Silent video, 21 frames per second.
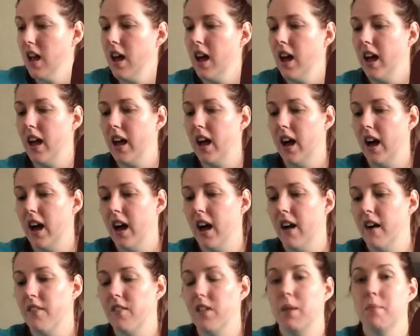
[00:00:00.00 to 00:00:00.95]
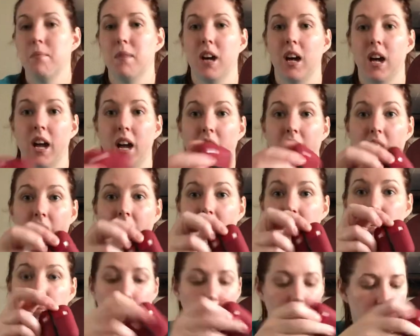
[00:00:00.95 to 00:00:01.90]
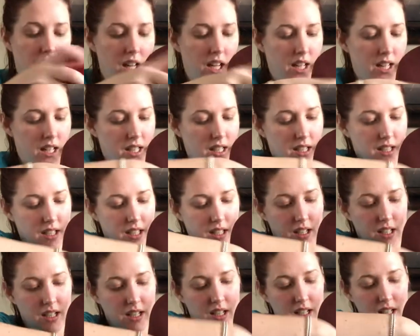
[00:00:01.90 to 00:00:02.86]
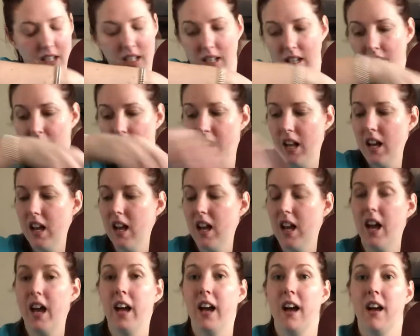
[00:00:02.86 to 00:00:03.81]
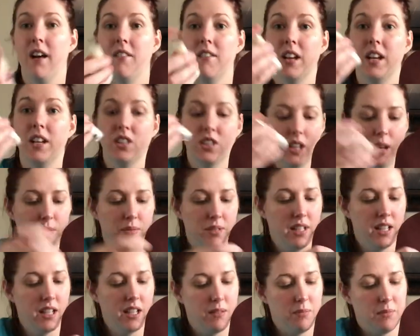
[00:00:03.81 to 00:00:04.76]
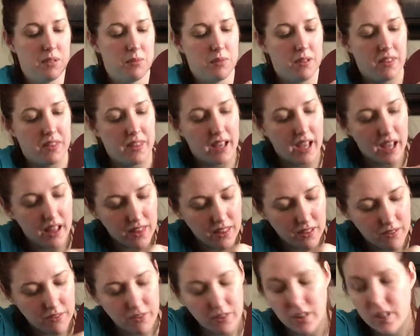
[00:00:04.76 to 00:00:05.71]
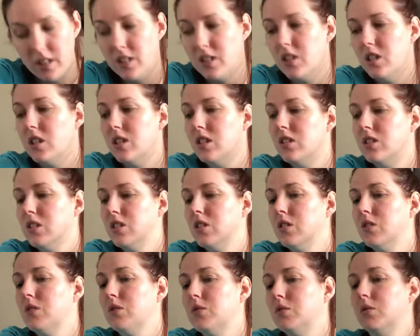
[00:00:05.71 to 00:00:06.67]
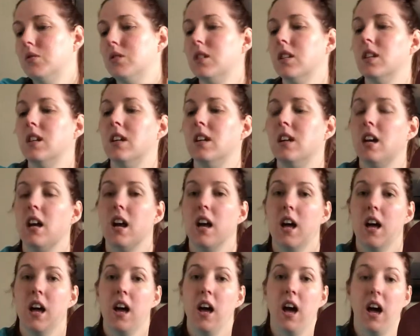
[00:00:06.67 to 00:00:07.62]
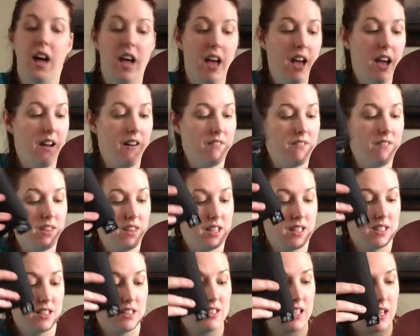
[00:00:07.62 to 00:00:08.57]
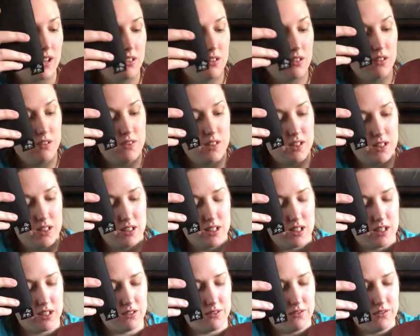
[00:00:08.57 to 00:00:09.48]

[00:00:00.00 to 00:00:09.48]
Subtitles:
I have my AirPods. I have a chapstick. I'm gonna put that in the front too. I have this, I don't know if this is gonna